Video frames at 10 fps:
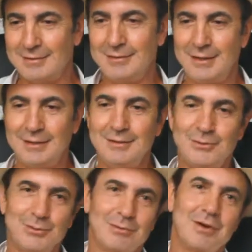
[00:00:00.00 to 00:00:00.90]
digging
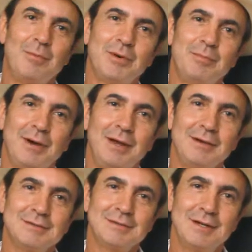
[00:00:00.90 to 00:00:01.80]
into the wrapper
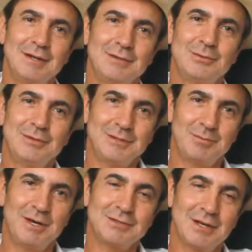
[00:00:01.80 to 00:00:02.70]
piles to this
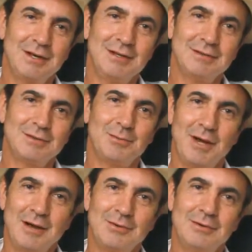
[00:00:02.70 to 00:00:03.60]
Brazilian
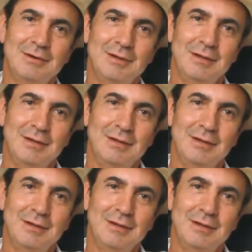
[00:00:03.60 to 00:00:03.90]
tobacco,